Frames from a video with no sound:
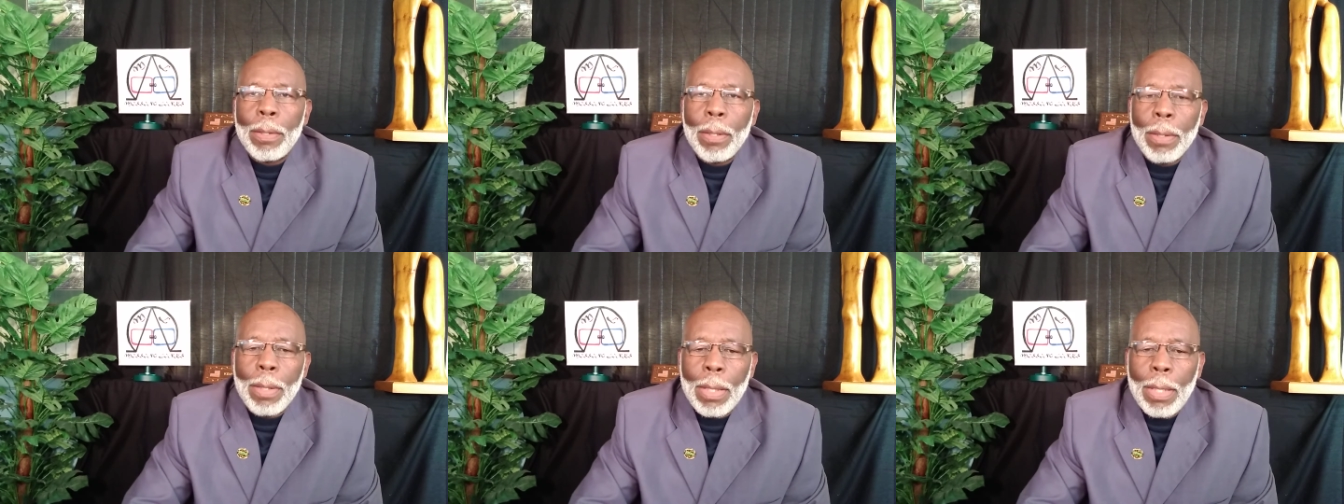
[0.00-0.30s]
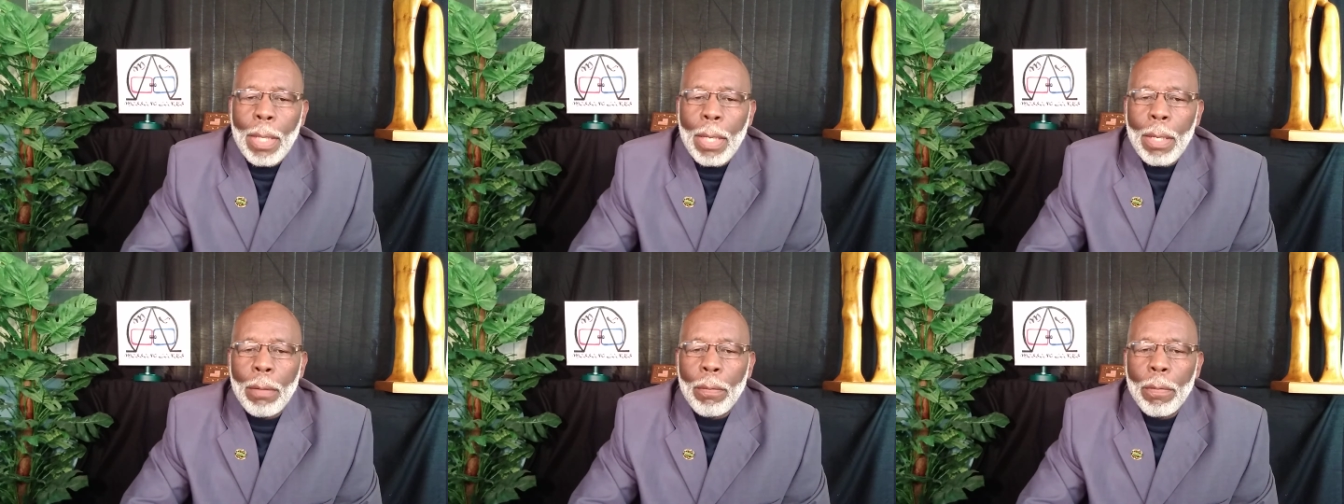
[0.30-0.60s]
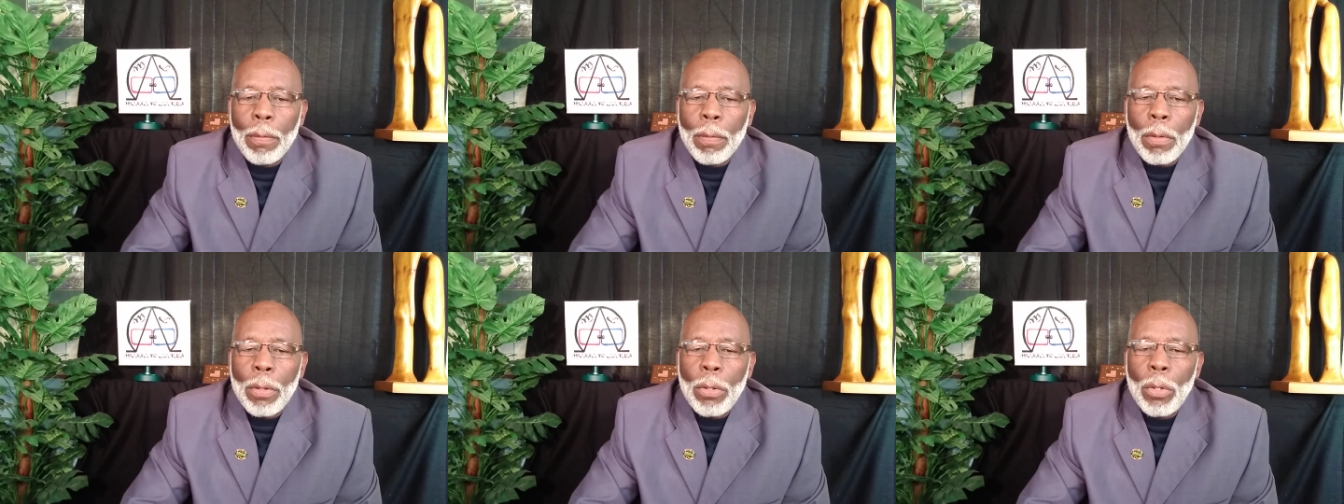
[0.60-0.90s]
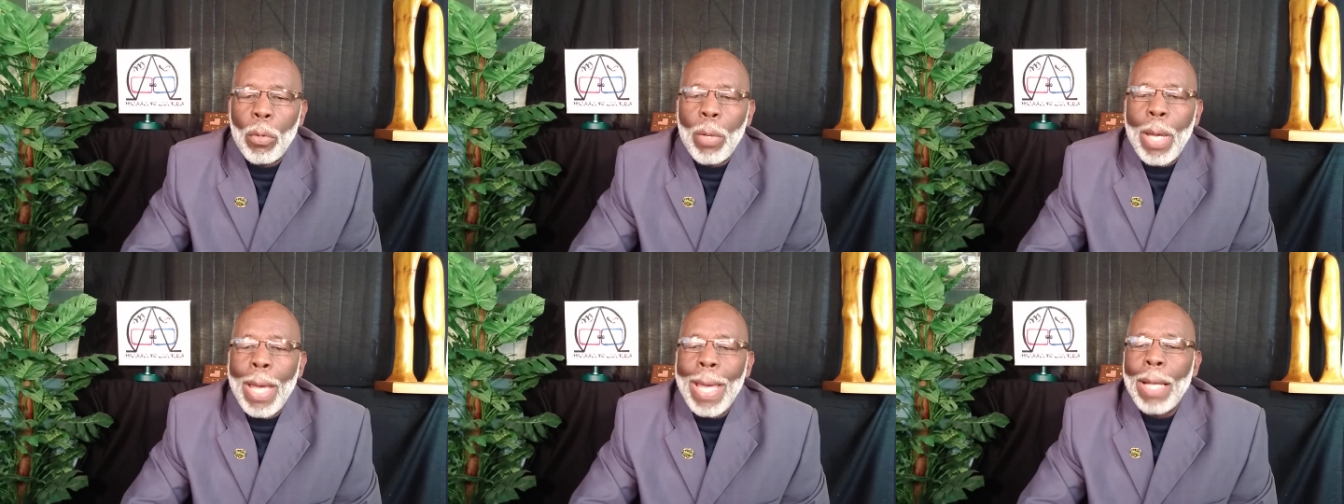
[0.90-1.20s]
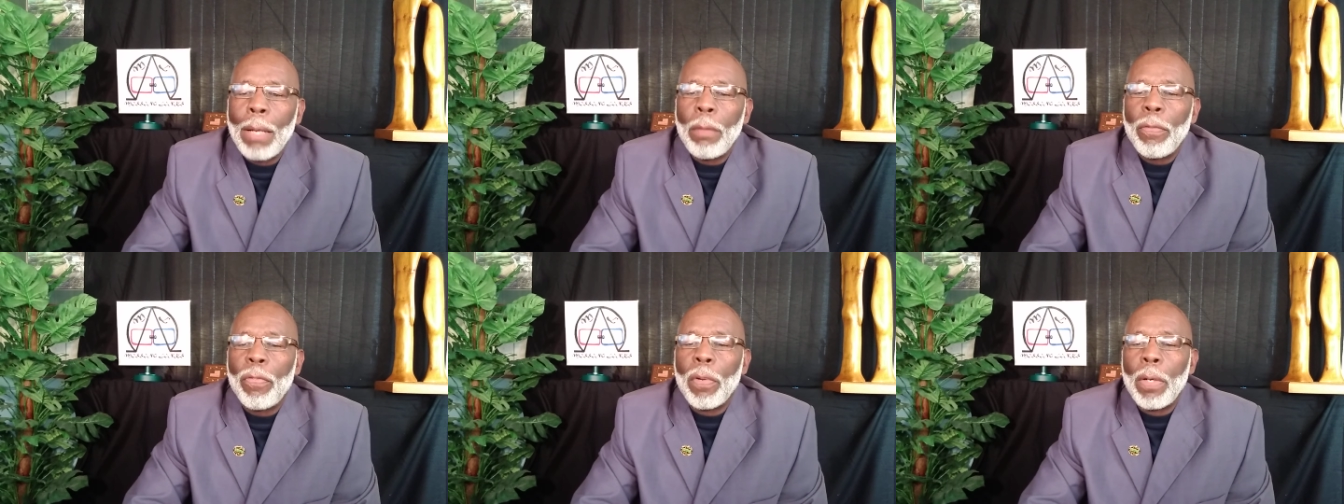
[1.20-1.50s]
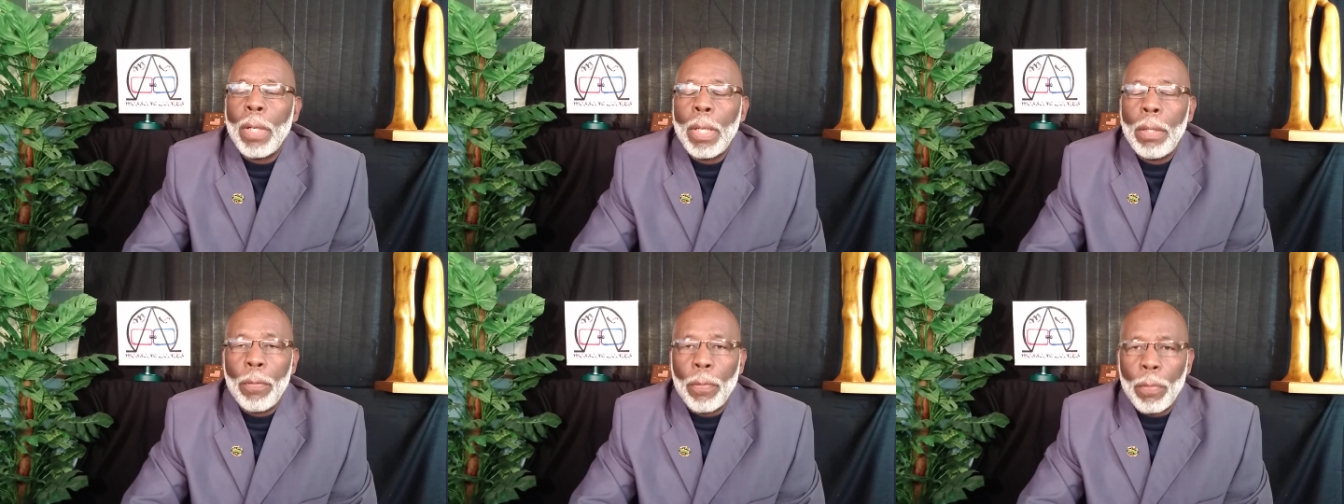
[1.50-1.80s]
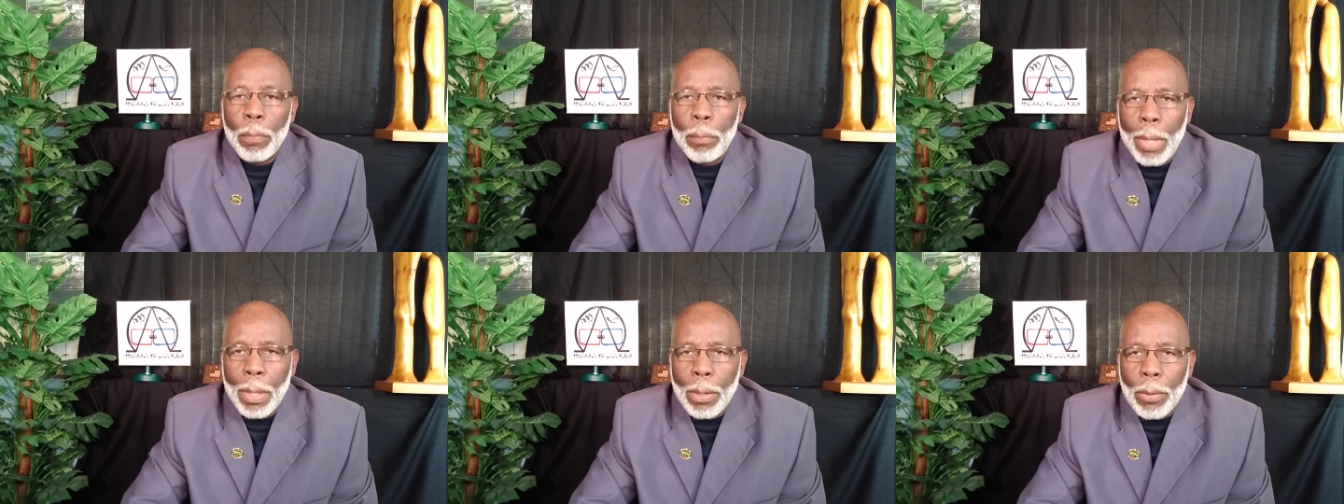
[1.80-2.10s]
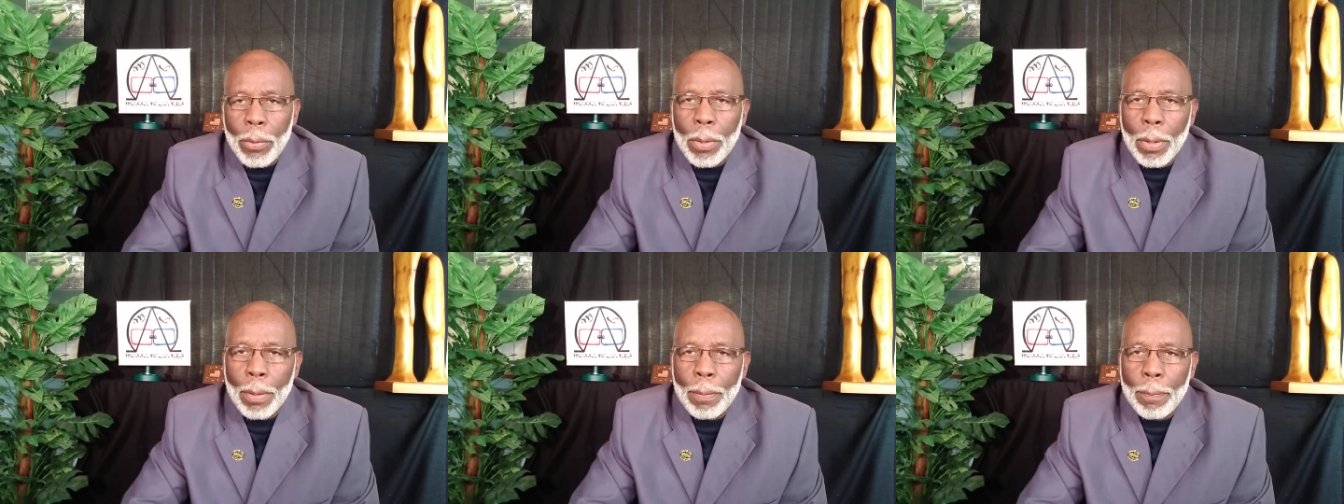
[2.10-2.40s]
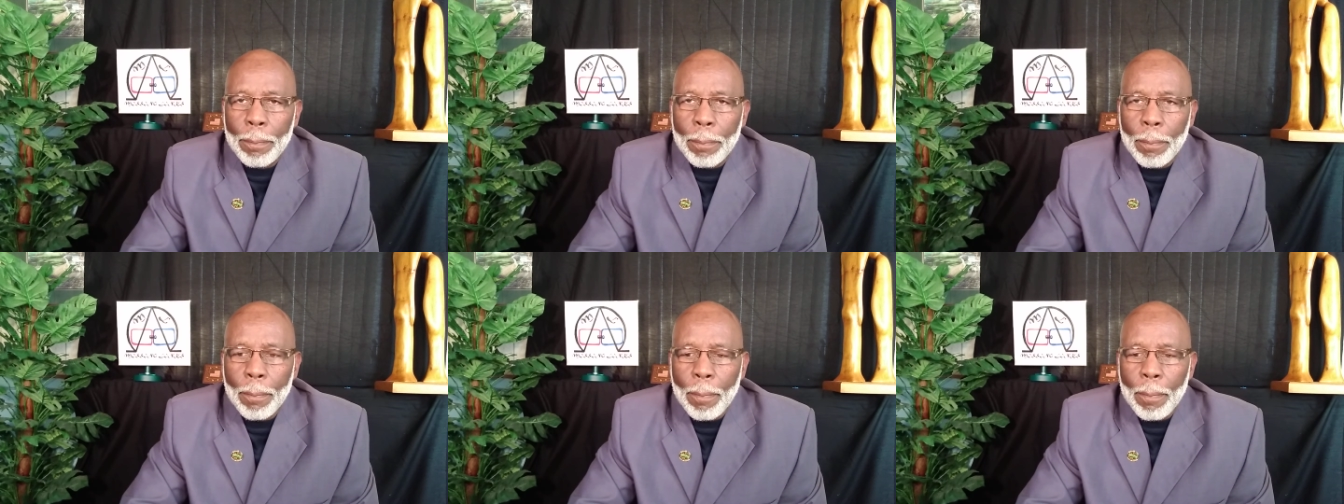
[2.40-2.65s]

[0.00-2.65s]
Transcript: to give you helpful information